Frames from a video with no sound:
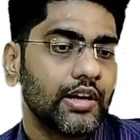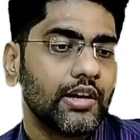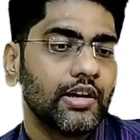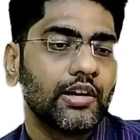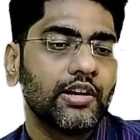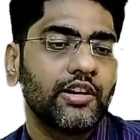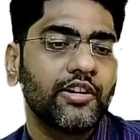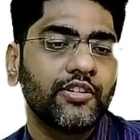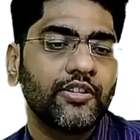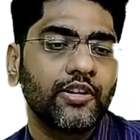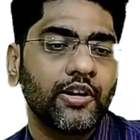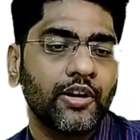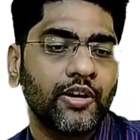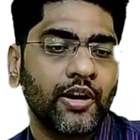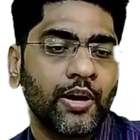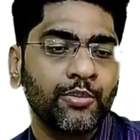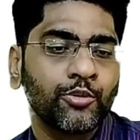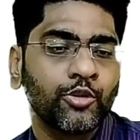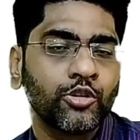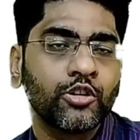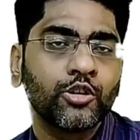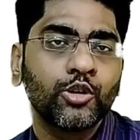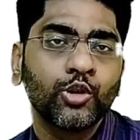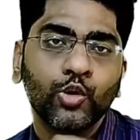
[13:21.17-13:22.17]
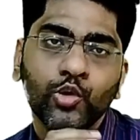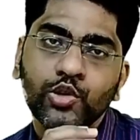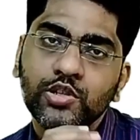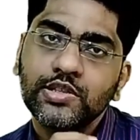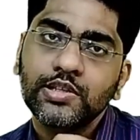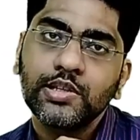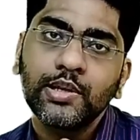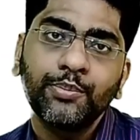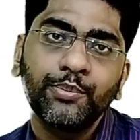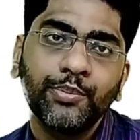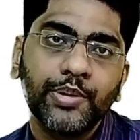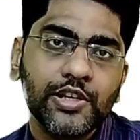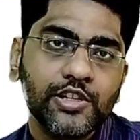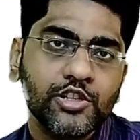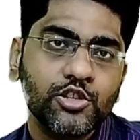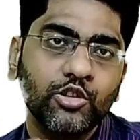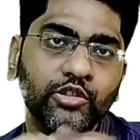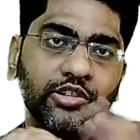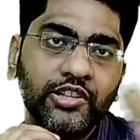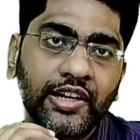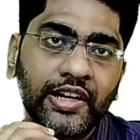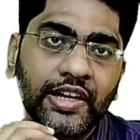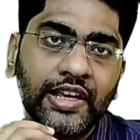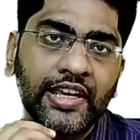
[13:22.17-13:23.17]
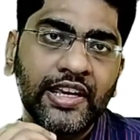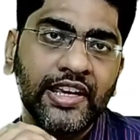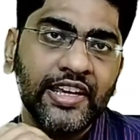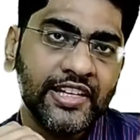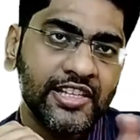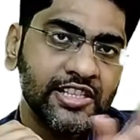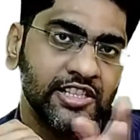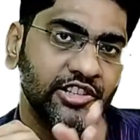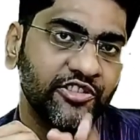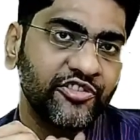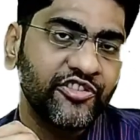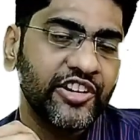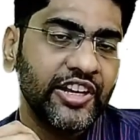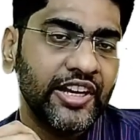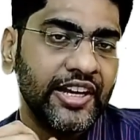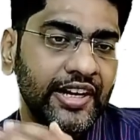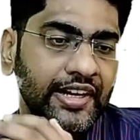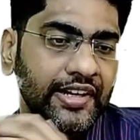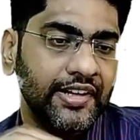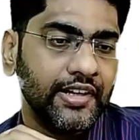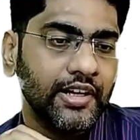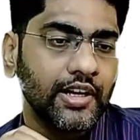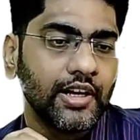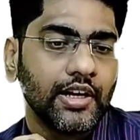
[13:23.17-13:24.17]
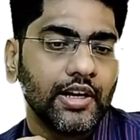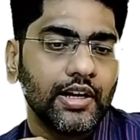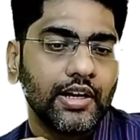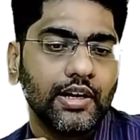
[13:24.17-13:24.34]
I'm going to dose them based on their age, the weight,